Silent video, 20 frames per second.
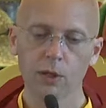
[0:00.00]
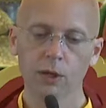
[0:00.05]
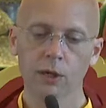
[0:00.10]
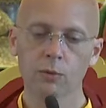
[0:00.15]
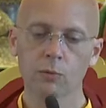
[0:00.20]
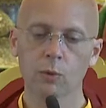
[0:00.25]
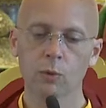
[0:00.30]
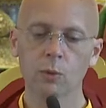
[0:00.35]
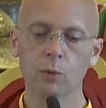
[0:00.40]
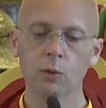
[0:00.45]

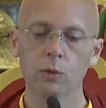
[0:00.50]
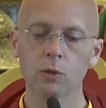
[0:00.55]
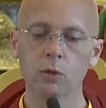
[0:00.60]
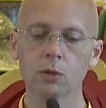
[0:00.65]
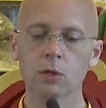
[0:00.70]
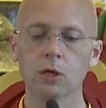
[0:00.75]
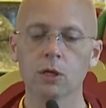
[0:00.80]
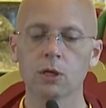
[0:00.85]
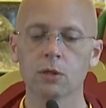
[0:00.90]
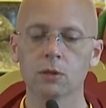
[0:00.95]
And when we
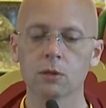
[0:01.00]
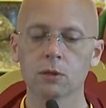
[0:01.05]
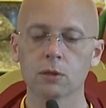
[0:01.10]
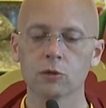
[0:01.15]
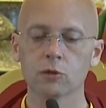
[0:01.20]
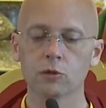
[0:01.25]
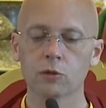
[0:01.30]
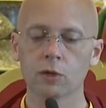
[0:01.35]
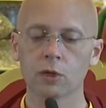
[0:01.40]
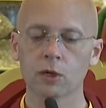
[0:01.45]
look at the
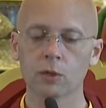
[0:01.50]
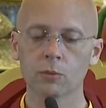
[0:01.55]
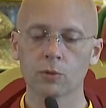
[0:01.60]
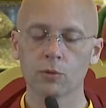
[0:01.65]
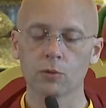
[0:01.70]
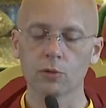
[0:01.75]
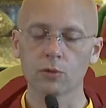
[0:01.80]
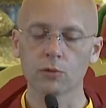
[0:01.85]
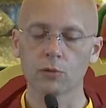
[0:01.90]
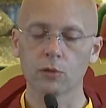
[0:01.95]

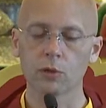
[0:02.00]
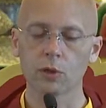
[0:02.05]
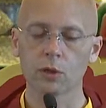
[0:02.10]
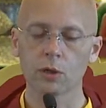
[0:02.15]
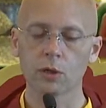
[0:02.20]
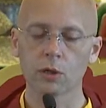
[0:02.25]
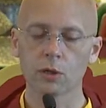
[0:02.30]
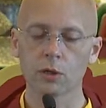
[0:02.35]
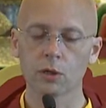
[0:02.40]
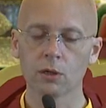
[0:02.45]
examples
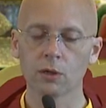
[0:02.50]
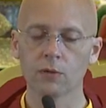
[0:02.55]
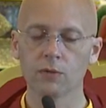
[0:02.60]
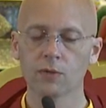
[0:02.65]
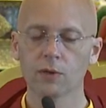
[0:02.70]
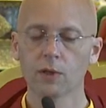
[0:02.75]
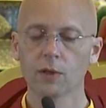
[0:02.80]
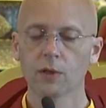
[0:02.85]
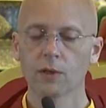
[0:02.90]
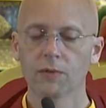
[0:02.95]
of
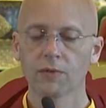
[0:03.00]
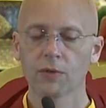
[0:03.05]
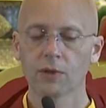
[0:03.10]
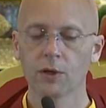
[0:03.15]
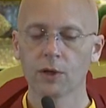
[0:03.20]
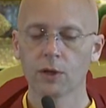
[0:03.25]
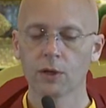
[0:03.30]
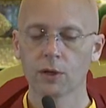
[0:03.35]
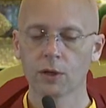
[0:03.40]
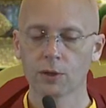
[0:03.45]

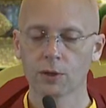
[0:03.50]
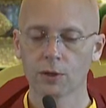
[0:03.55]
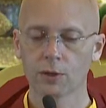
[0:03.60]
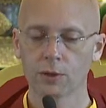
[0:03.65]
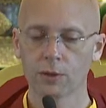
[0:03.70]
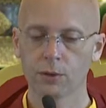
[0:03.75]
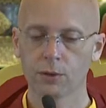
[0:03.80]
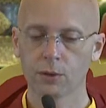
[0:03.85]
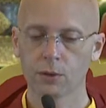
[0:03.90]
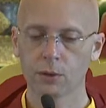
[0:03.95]

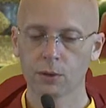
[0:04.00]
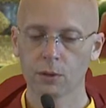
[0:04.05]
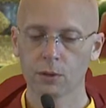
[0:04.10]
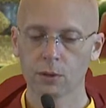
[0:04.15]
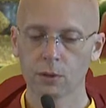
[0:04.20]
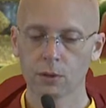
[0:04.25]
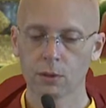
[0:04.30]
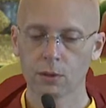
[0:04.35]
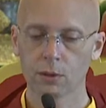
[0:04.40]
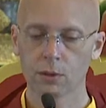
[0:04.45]

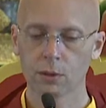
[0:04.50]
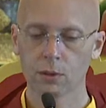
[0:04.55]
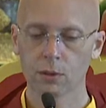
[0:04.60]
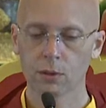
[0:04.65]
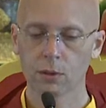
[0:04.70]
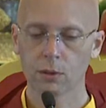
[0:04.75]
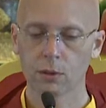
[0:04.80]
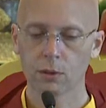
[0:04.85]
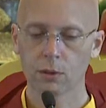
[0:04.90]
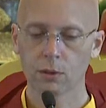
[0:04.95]

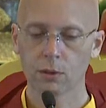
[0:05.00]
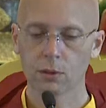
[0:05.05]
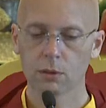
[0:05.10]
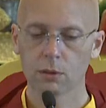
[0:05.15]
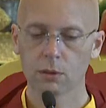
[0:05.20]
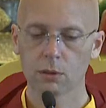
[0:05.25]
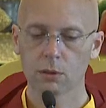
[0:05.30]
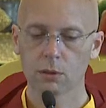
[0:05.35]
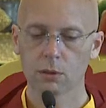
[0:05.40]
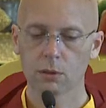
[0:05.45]
the
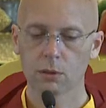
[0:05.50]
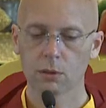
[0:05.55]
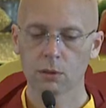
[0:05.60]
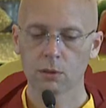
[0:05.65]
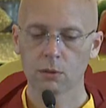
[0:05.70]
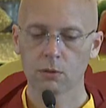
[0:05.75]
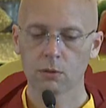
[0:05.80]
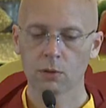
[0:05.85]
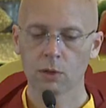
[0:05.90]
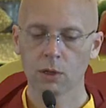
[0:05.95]

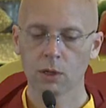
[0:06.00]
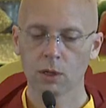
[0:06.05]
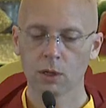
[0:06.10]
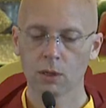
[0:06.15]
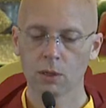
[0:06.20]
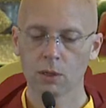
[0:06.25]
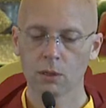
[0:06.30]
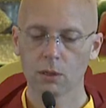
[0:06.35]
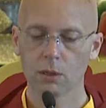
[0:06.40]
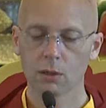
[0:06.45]

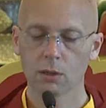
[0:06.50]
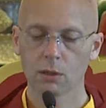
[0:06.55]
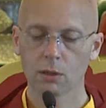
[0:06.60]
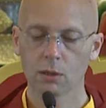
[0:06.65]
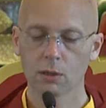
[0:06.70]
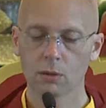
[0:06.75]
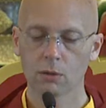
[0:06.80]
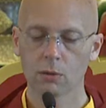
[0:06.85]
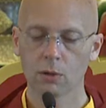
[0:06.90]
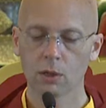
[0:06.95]
great
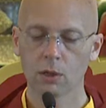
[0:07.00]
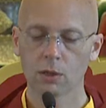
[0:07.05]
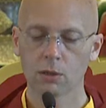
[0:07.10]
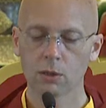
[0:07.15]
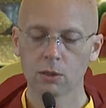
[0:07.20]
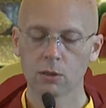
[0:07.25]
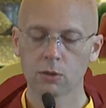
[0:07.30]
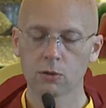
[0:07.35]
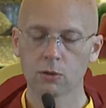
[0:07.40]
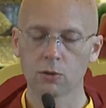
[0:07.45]

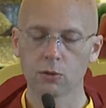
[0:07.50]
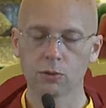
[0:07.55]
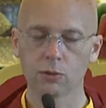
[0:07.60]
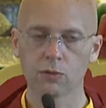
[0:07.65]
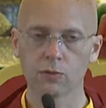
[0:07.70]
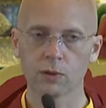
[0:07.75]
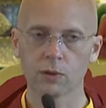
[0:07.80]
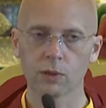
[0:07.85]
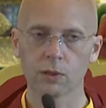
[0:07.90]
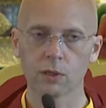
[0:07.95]
teachers
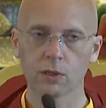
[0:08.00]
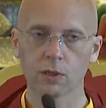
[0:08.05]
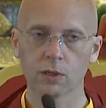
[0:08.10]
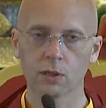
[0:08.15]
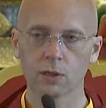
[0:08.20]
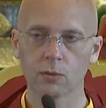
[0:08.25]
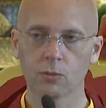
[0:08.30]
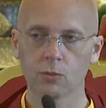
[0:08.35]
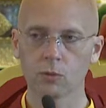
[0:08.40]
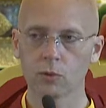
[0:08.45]
of our
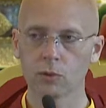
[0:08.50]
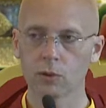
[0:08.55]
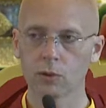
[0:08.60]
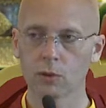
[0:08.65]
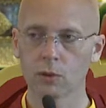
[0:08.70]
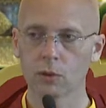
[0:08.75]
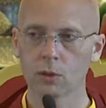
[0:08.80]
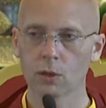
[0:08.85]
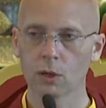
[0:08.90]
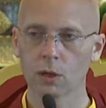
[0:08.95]
time, when
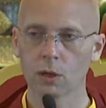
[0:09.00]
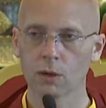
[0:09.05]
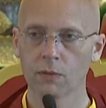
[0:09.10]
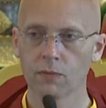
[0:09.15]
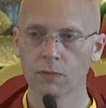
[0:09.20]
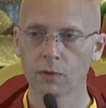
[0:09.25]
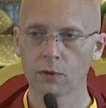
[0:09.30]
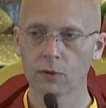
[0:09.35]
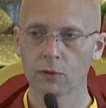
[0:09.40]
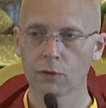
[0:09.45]
the
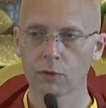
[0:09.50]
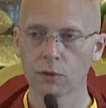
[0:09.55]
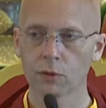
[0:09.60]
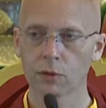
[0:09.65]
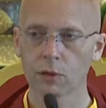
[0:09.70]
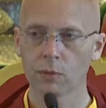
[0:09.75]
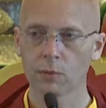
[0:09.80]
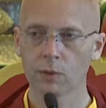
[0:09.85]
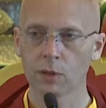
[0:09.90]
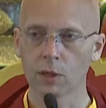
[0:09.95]
offerings that
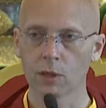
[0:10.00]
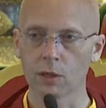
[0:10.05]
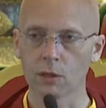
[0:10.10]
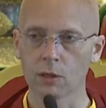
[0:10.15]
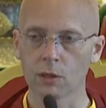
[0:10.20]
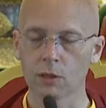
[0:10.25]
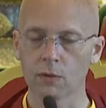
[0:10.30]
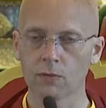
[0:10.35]
they make, like